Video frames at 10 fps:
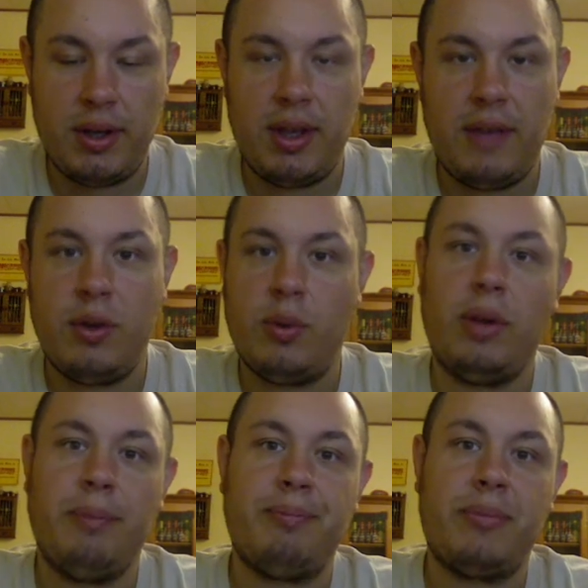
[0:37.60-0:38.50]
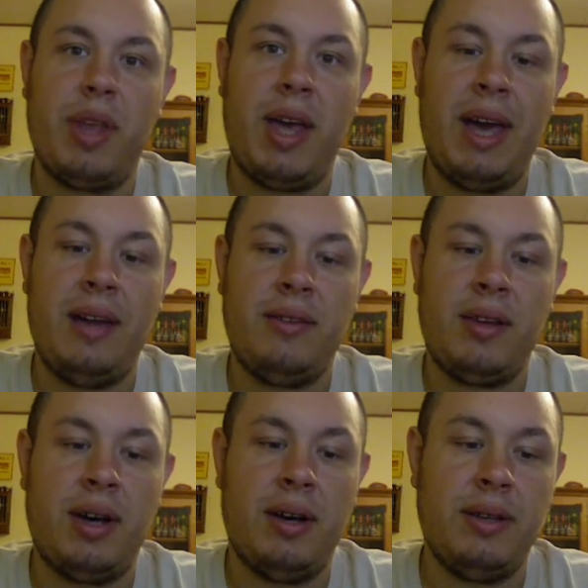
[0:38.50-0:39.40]
if you will, and
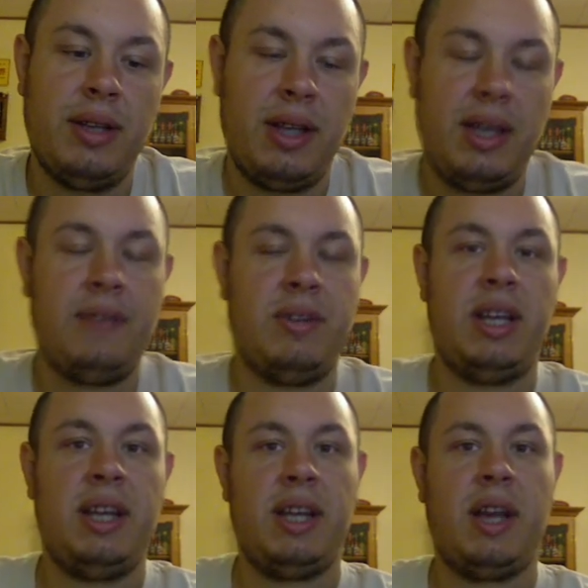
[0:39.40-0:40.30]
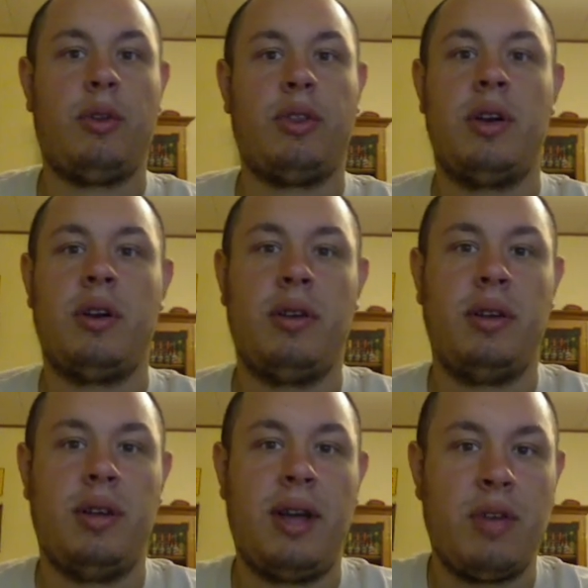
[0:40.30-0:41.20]
uh, even eating healthier
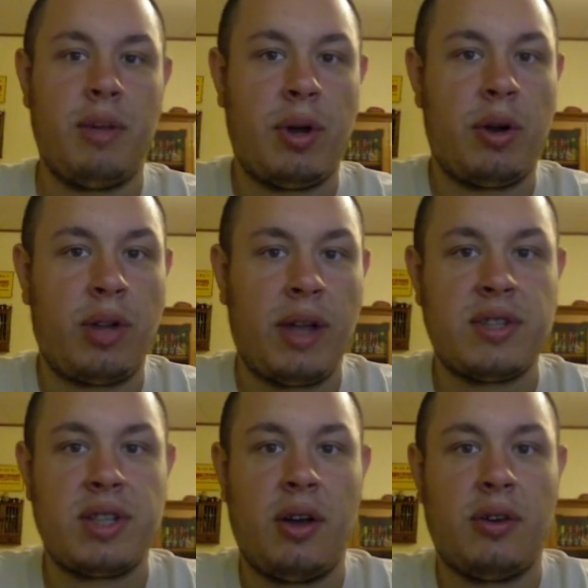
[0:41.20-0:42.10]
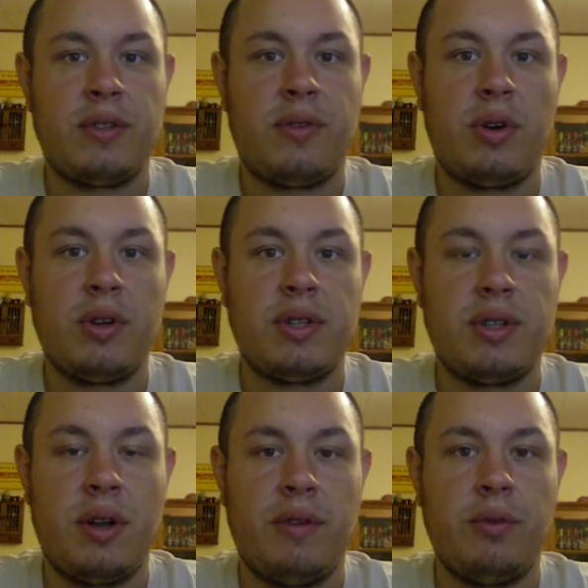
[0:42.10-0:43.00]
and having a better lifestyle as far as
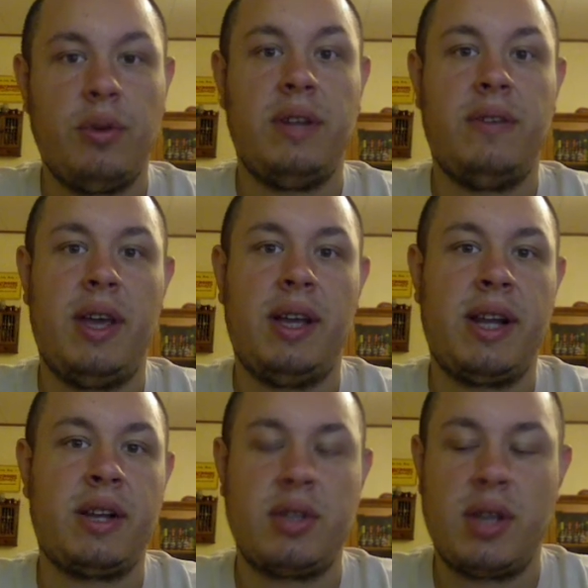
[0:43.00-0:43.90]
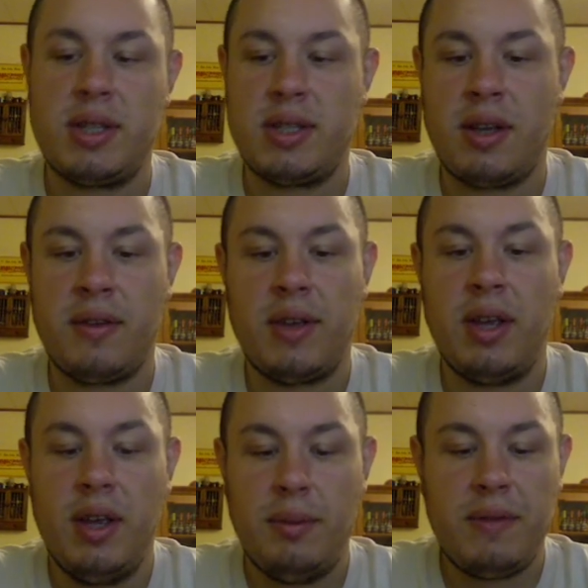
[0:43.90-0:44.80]
you know food intake and exercise and stuff.
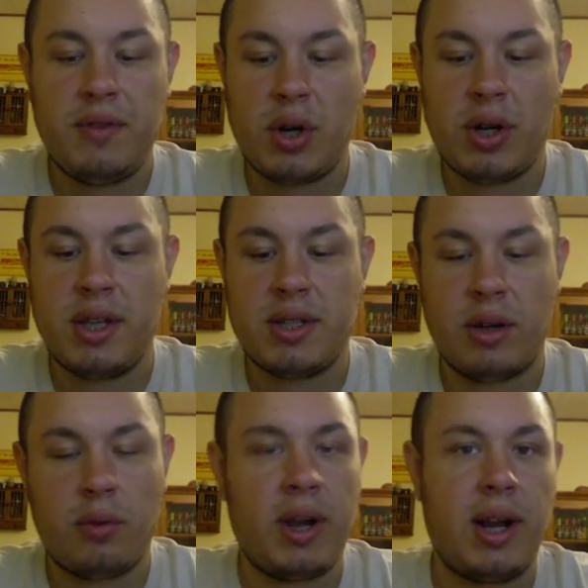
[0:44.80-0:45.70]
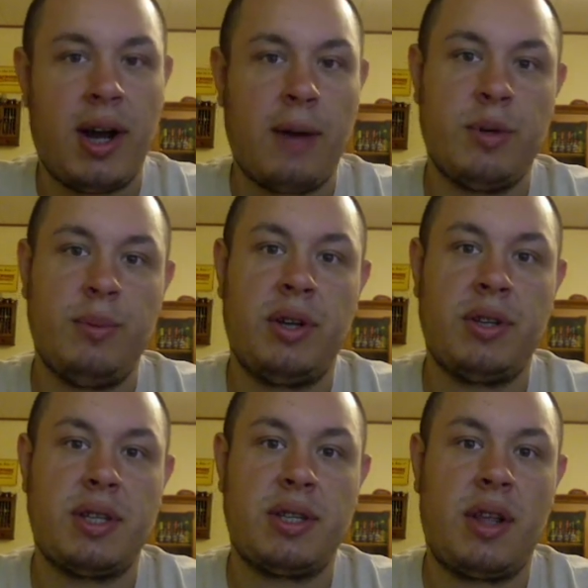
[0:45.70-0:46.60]
Beef jerky is a great option
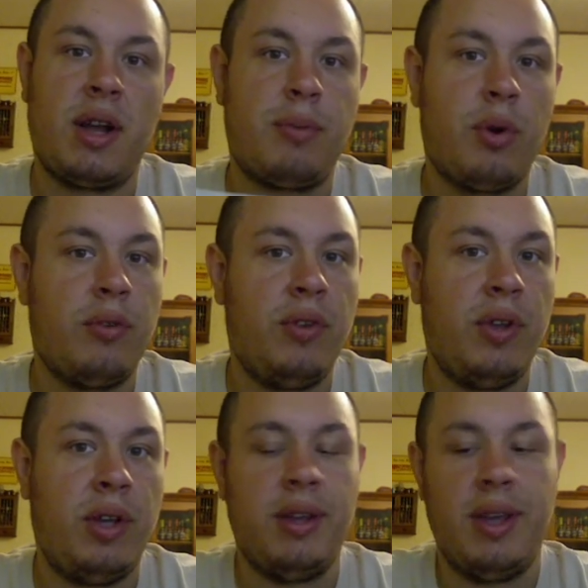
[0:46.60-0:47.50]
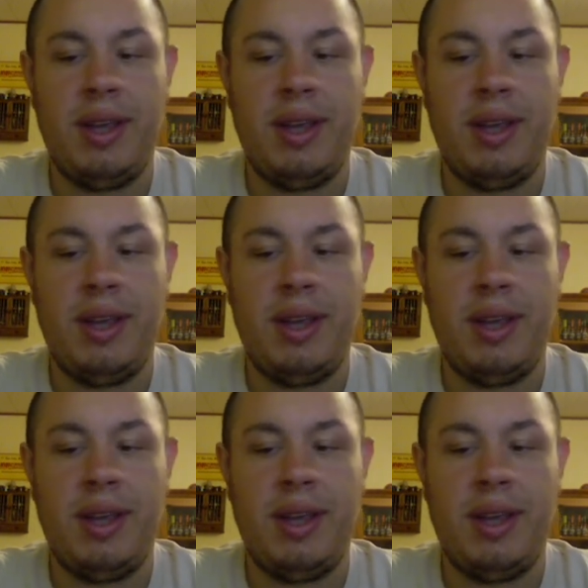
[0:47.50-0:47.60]
because it's a lot of protein.